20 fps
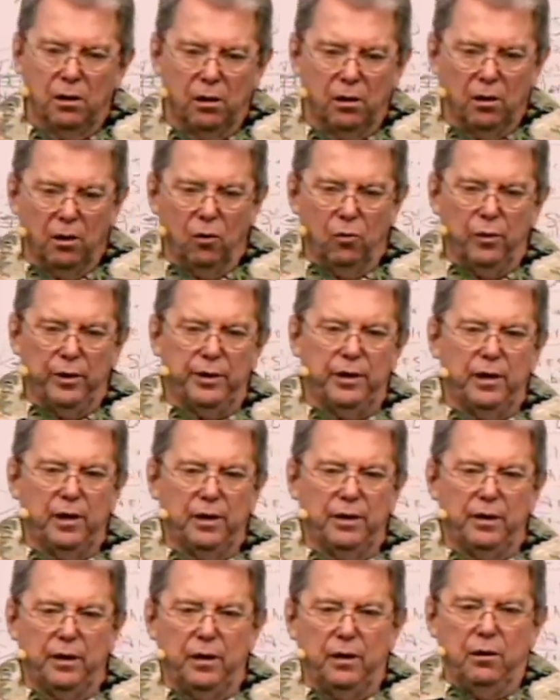all the way
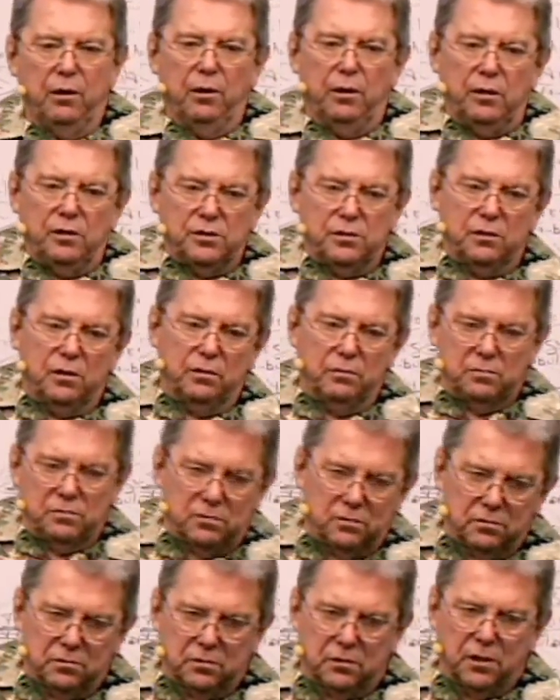down to here, and he's
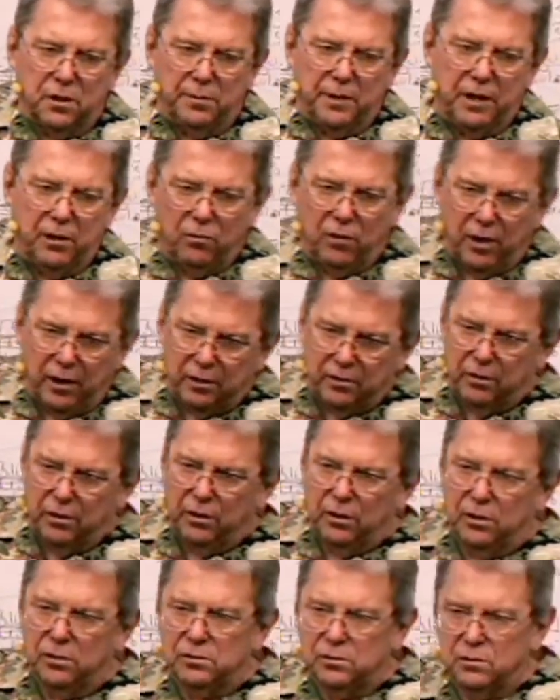come in like
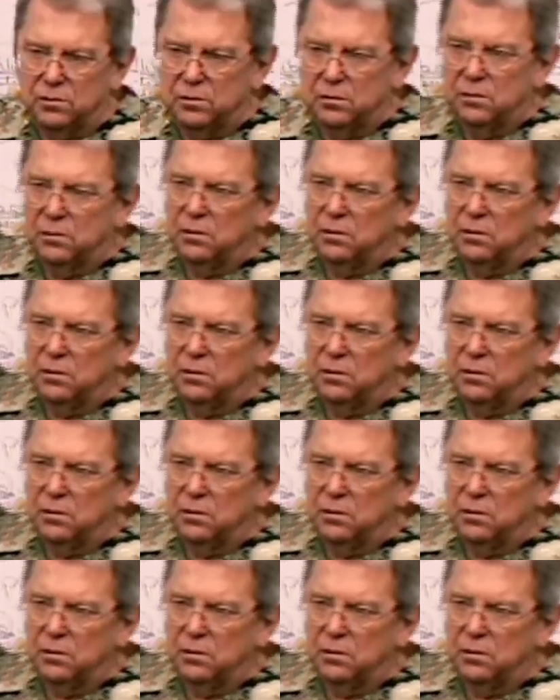this.